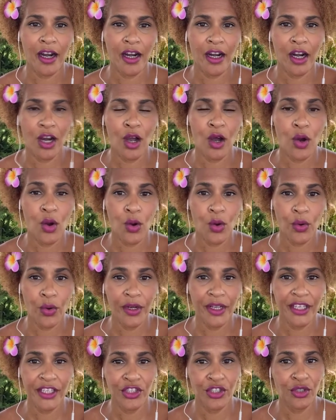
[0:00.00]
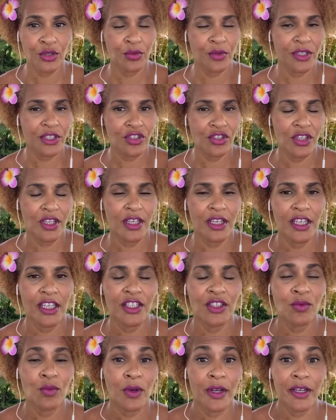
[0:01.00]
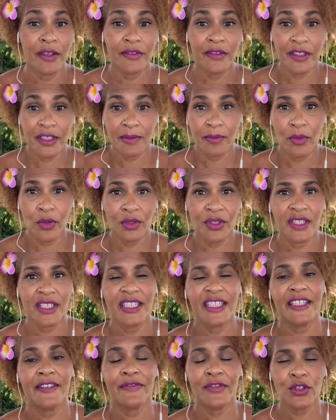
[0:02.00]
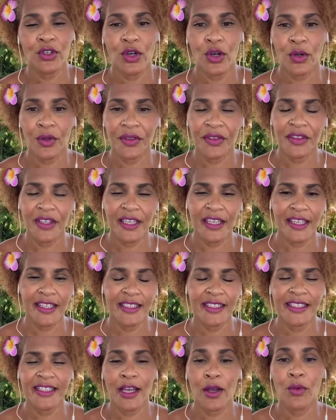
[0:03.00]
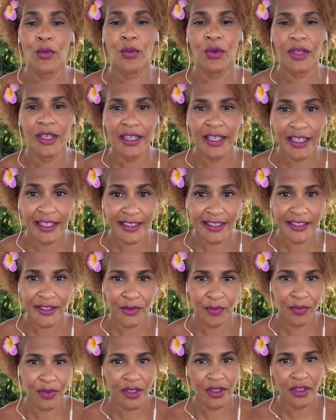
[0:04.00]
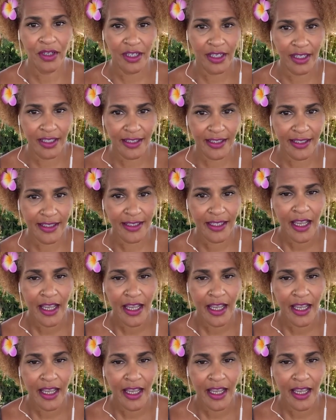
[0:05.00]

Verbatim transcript: own intuition is one of the most difficult things that we experience.